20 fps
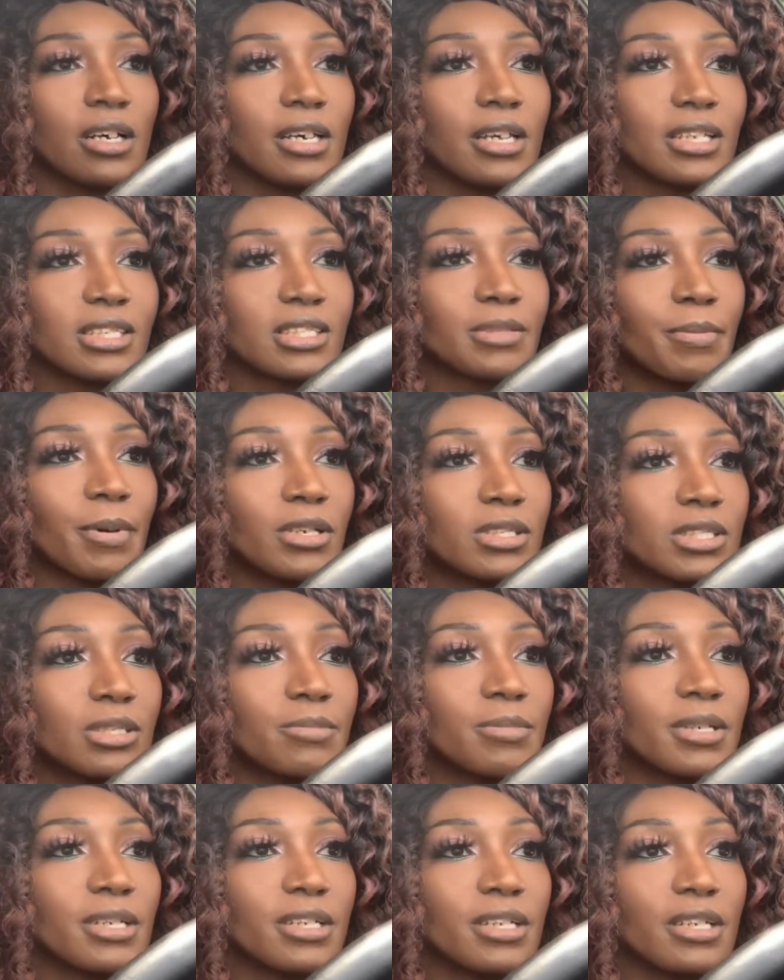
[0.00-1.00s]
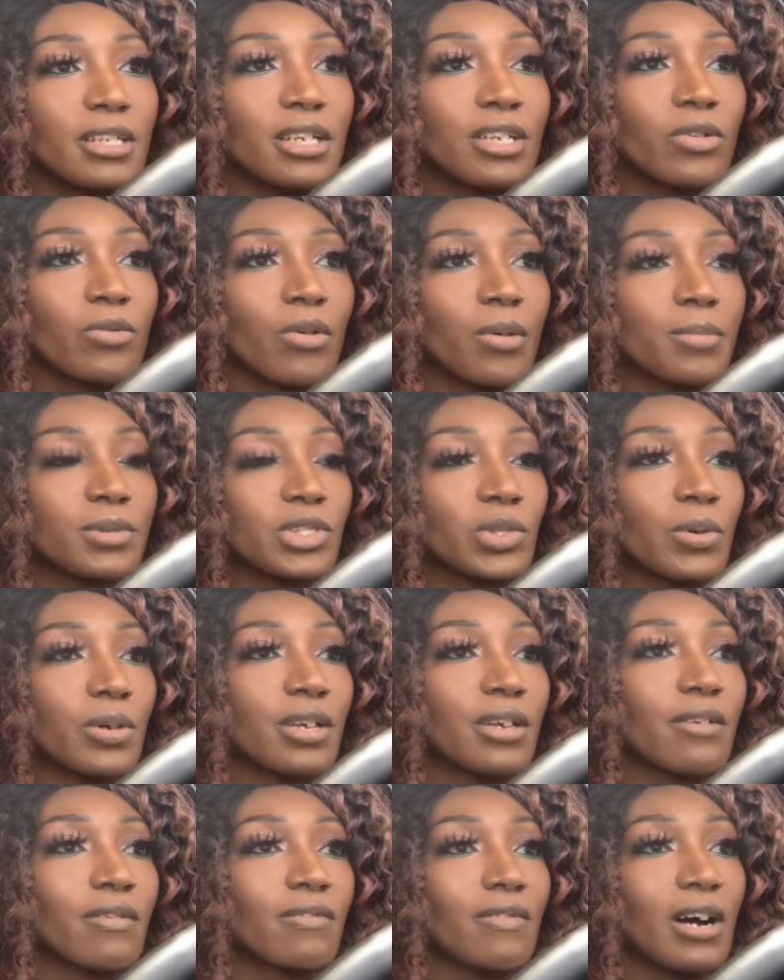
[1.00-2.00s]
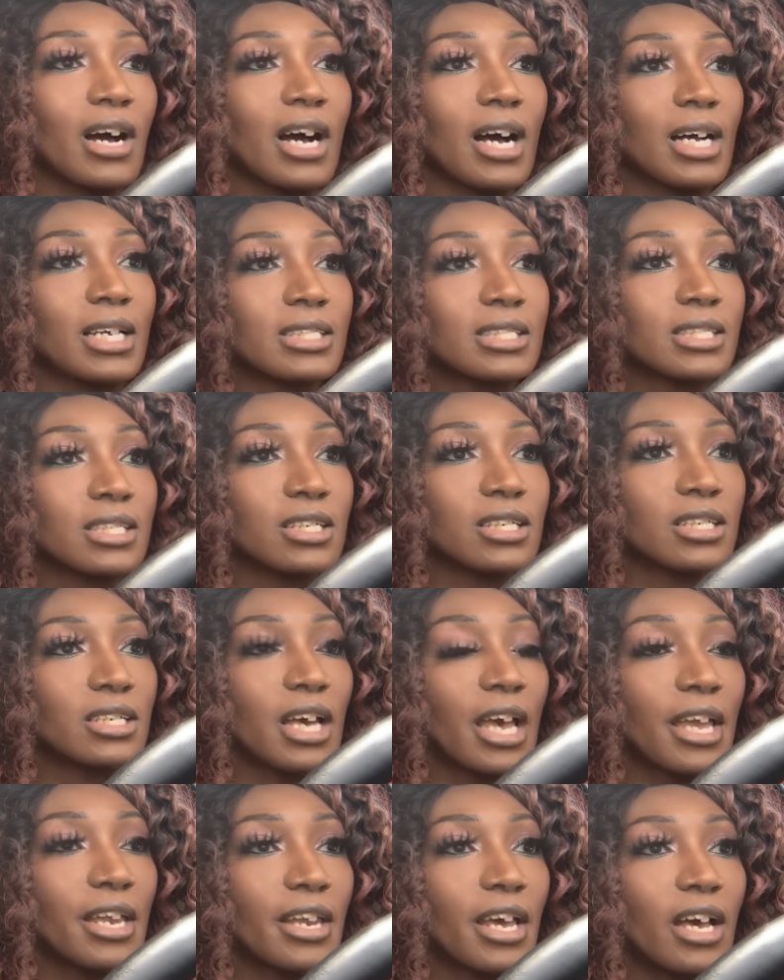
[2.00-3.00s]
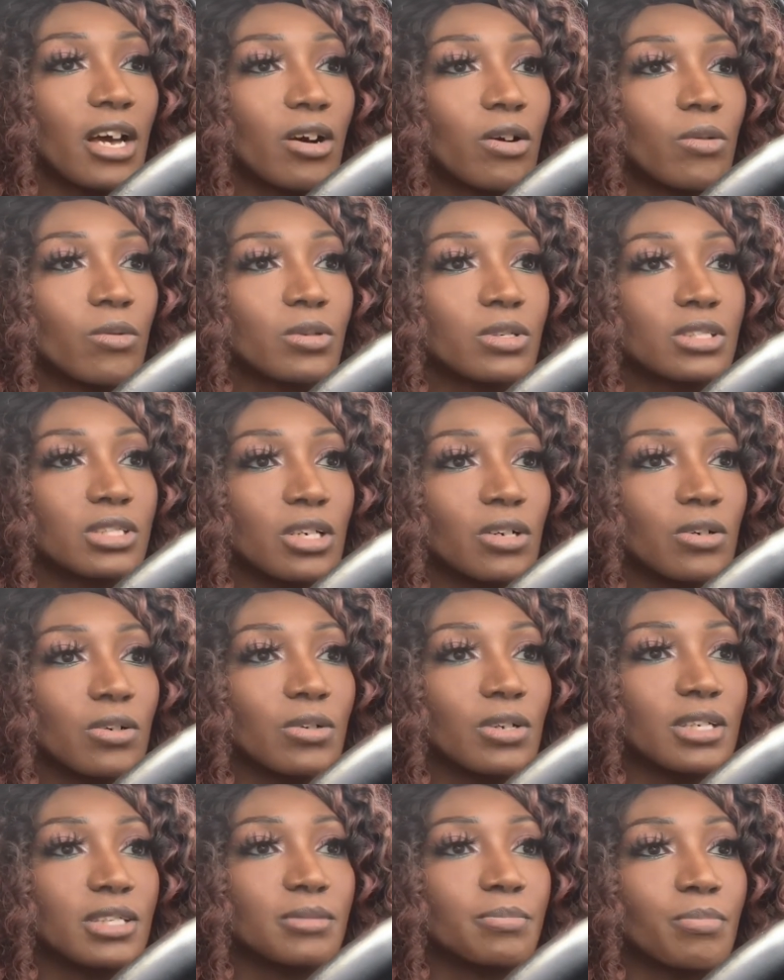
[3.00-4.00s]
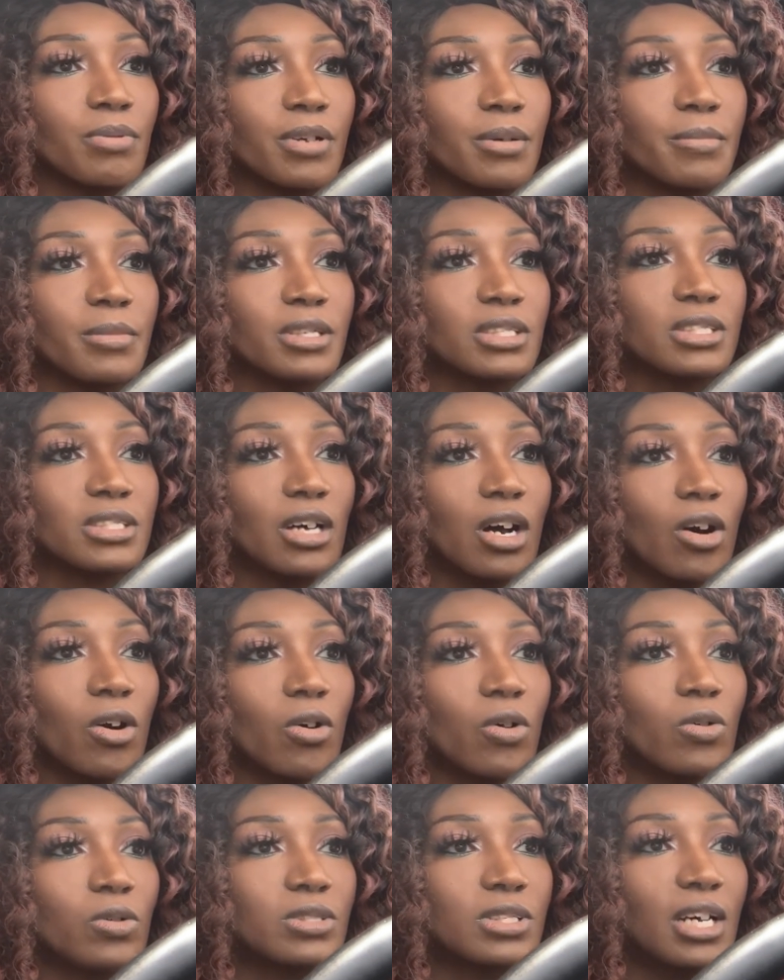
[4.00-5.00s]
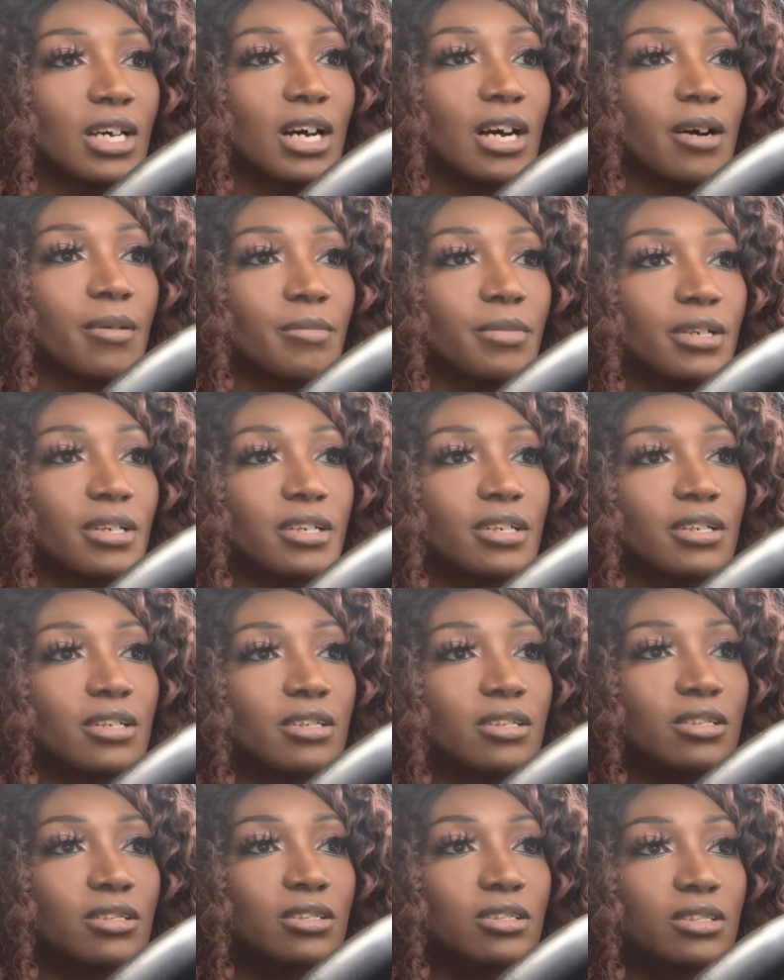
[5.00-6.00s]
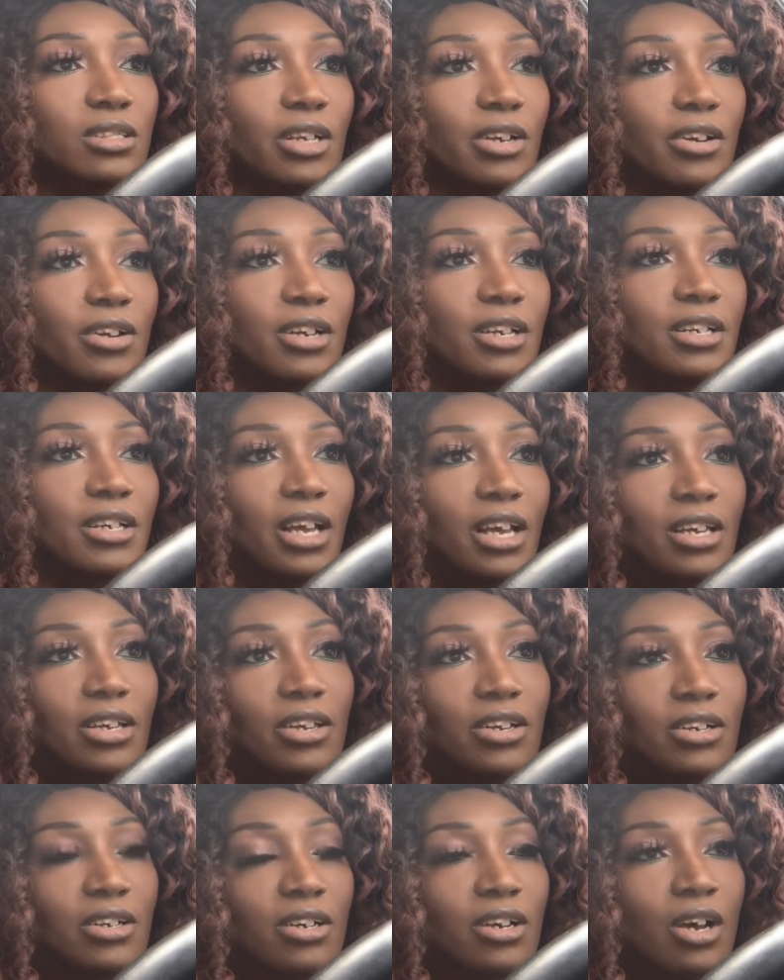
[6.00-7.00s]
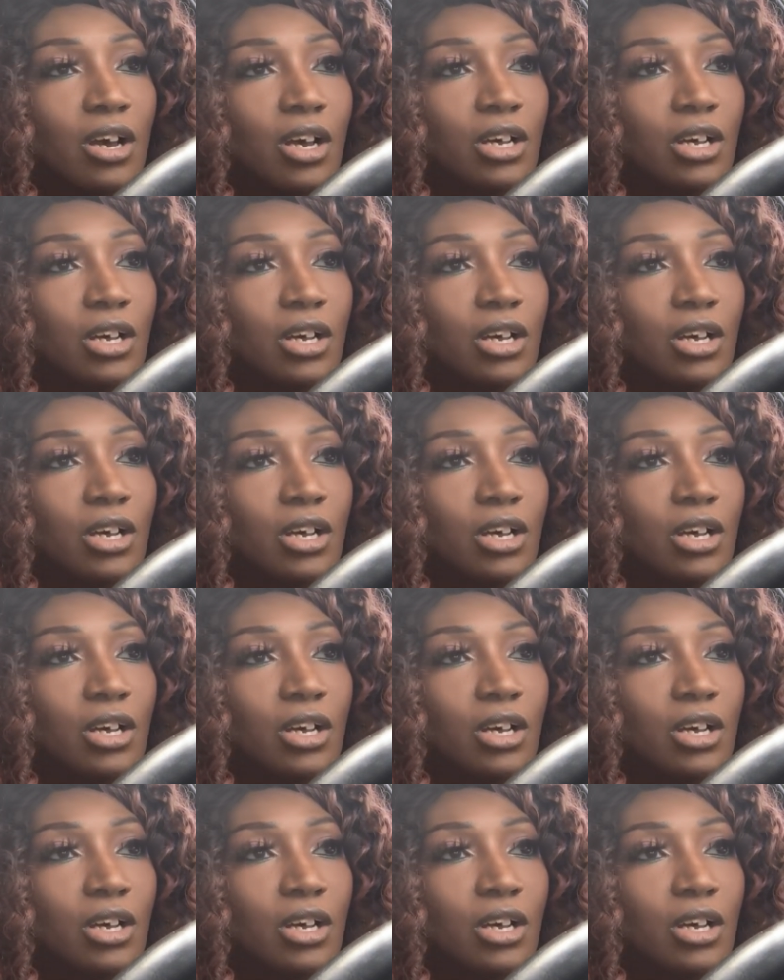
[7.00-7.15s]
And it's supposed to be anywhere between five to eight hours, so that's pretty much the whole time that they're in daycare.